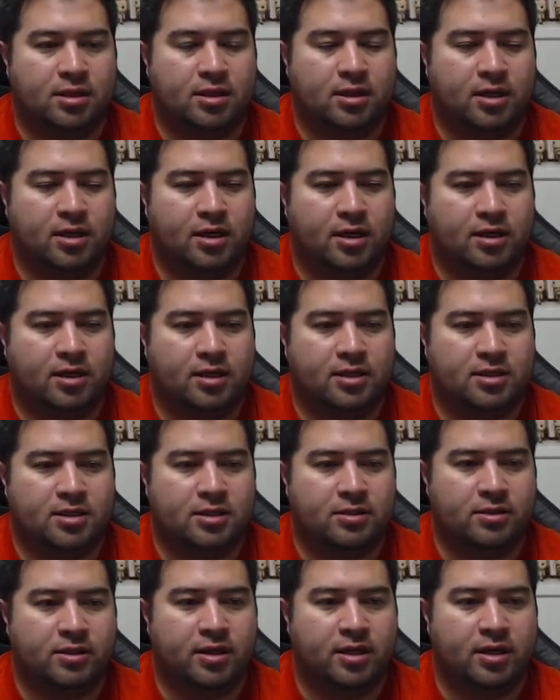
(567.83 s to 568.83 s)
And let's go
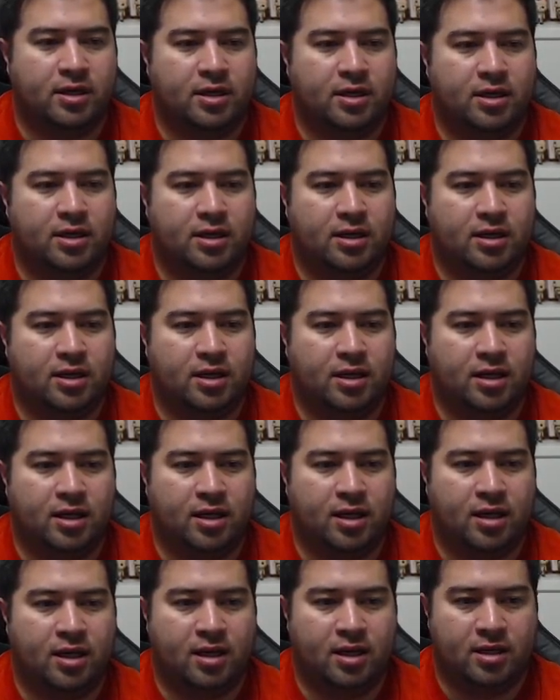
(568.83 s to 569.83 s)
ahead
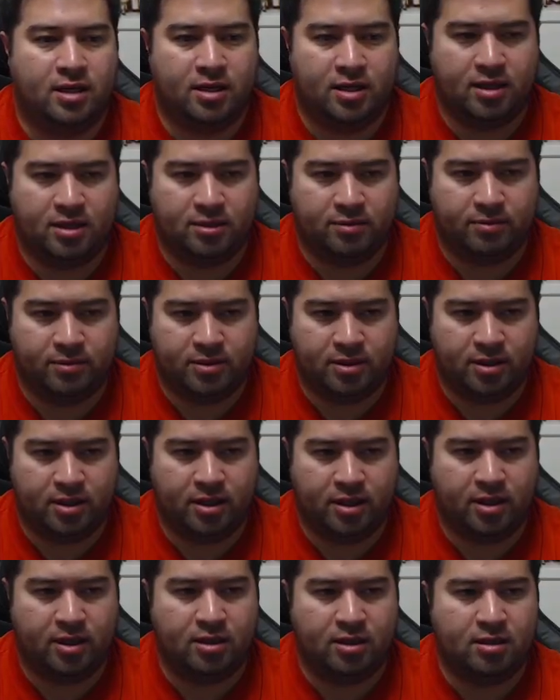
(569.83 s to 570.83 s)
and get the return
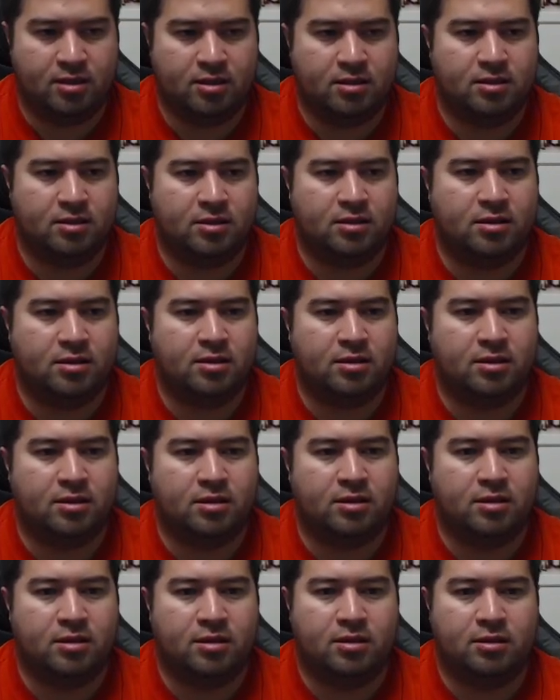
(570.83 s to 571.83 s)
here.
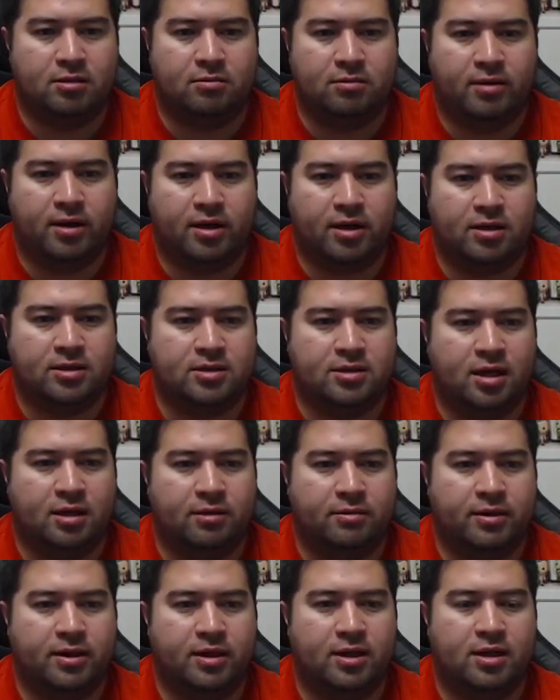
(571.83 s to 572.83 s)

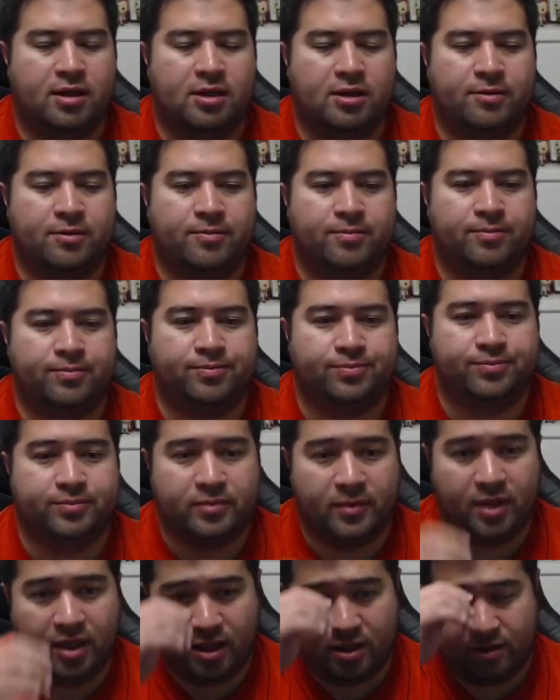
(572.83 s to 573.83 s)
Records.readAll.
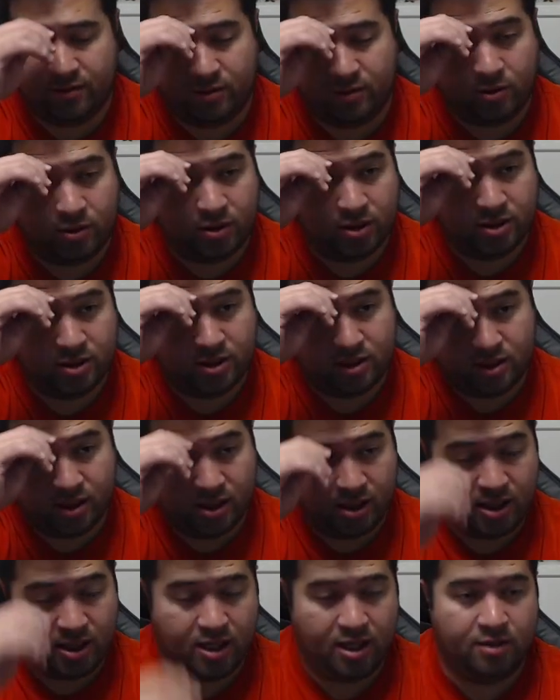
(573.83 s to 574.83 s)
And of course,
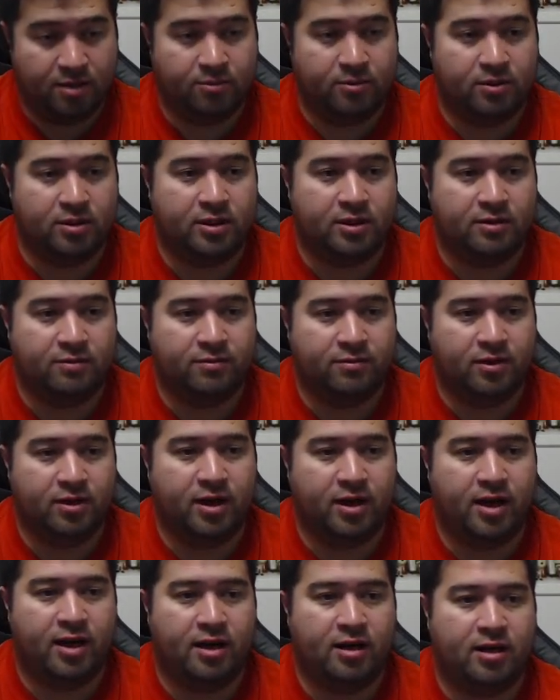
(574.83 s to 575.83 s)
again, we're looking for an
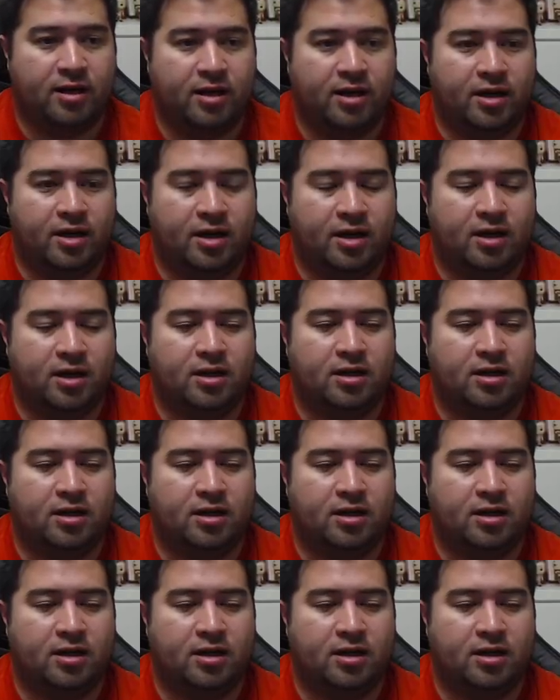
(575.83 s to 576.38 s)
error here,